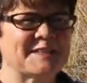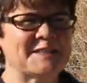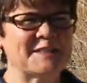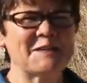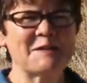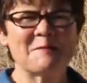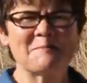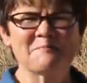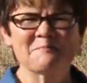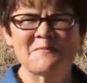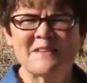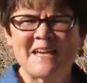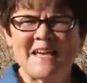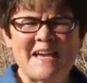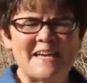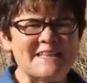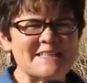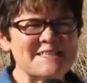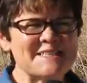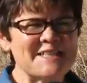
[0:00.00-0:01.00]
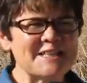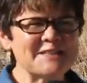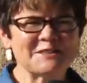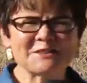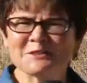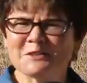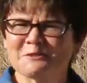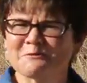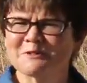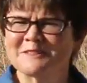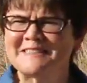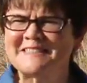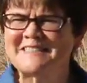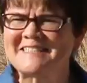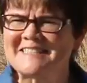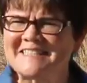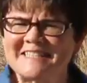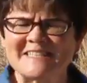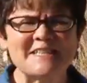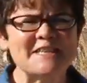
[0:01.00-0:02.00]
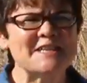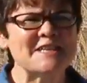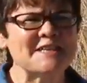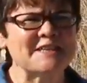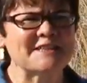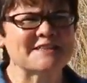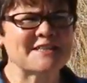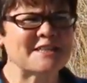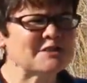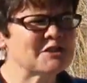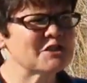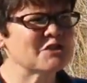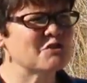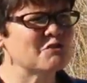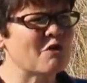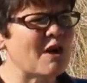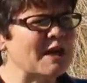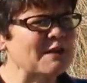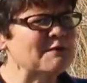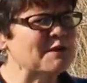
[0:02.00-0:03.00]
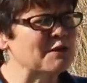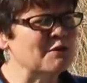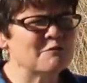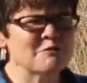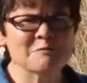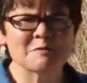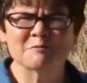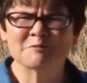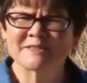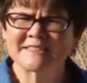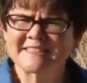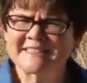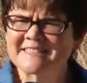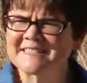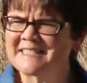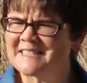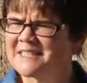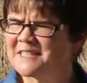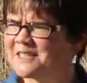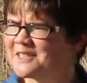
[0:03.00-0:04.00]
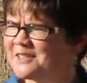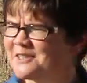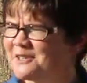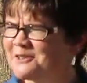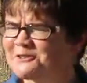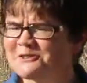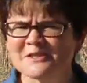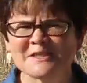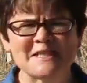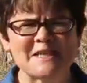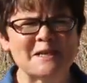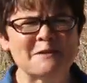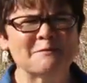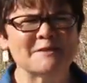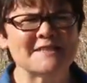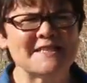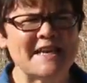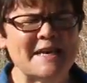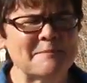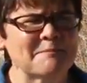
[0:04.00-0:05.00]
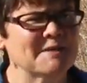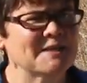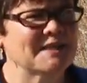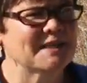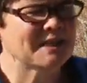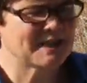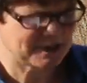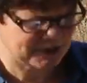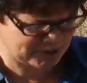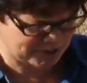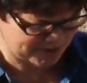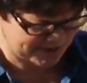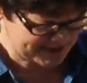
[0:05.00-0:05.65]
And it's not till you really dig in, it's not just driving through, but really dig in and understand what's happening here.